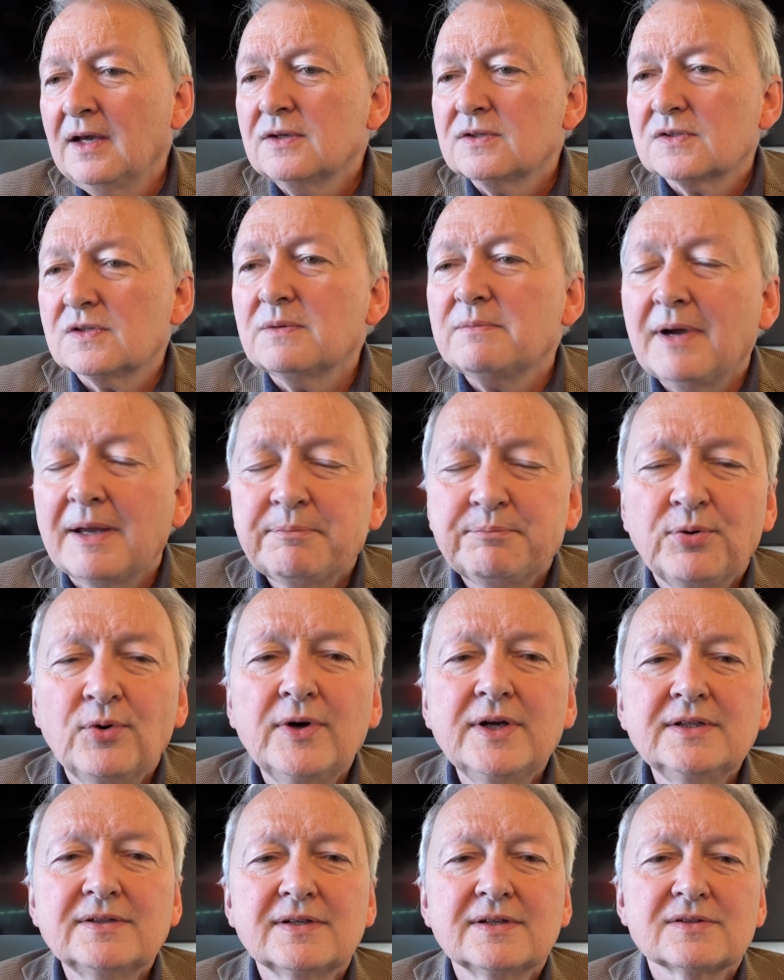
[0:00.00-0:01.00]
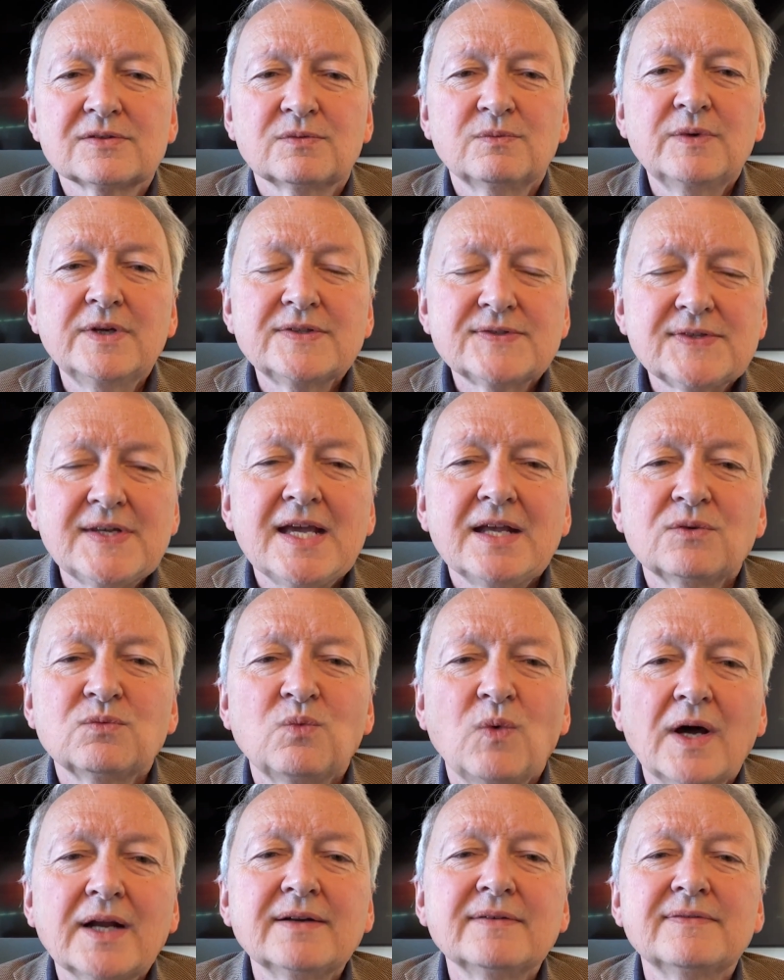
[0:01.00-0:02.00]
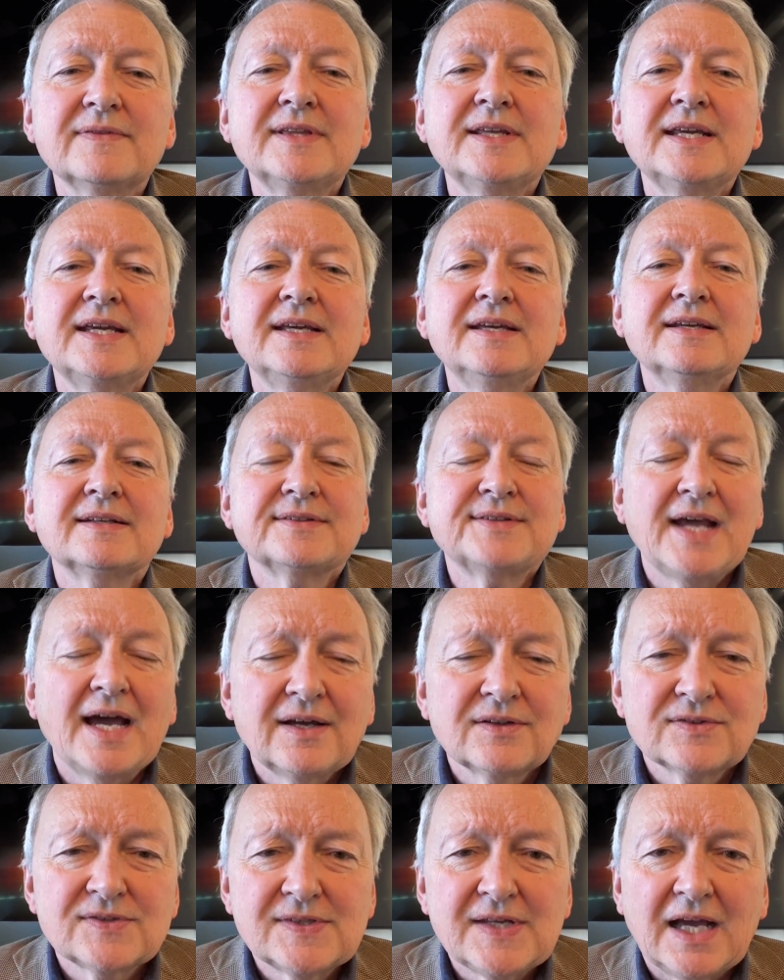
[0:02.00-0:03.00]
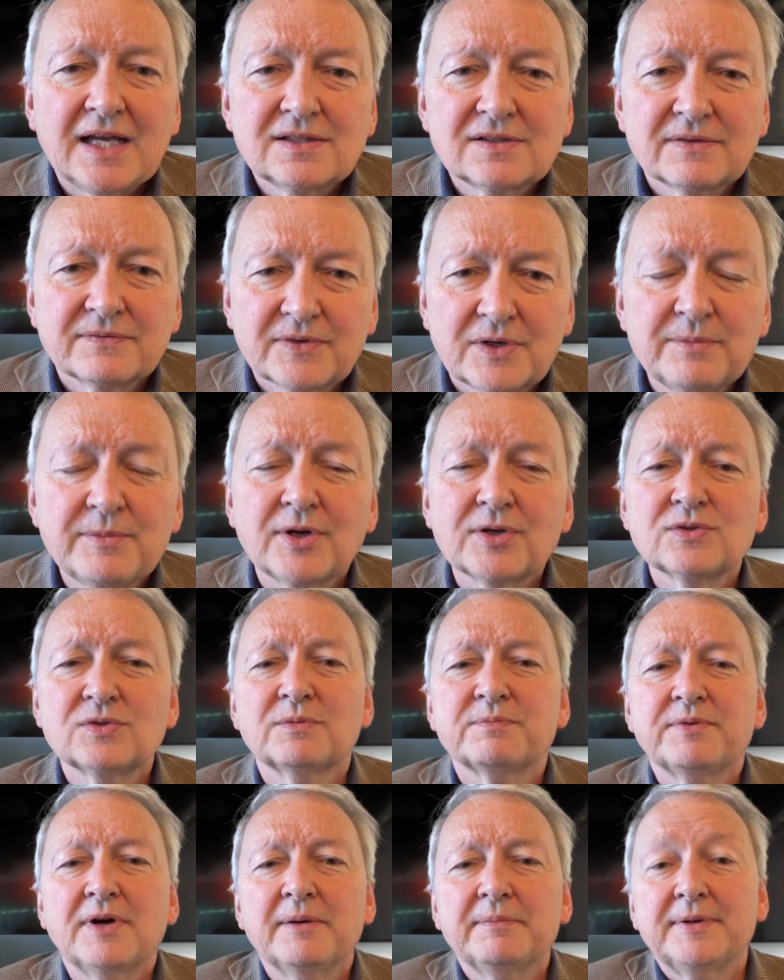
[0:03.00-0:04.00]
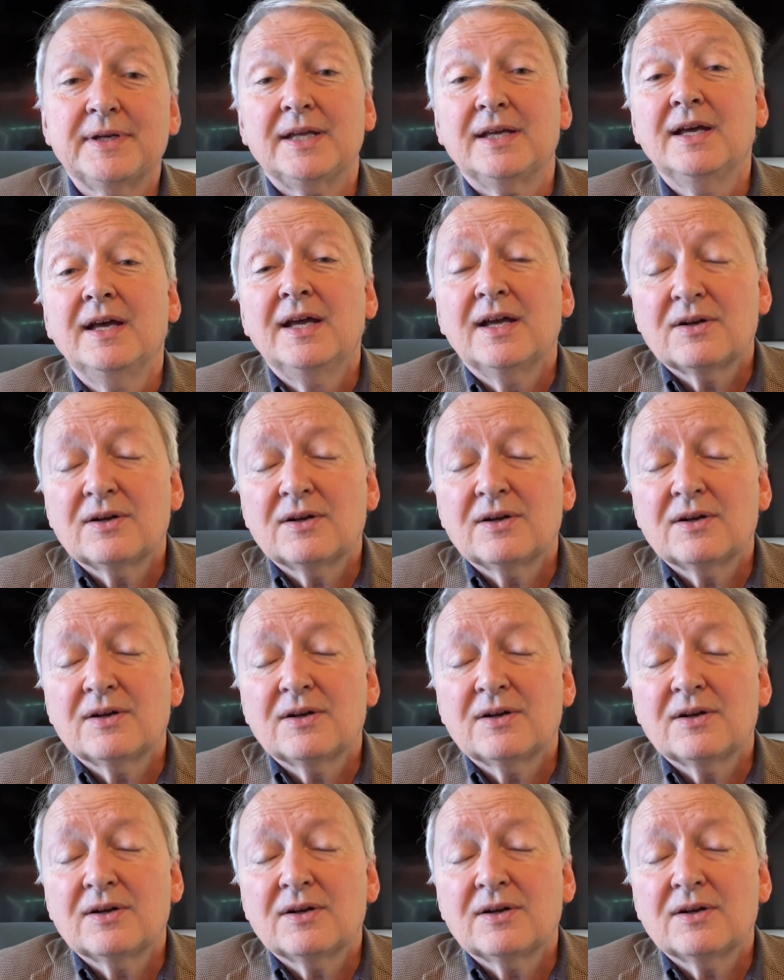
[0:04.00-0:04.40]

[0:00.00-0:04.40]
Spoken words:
So my point is, we said one of the downsides of commercial property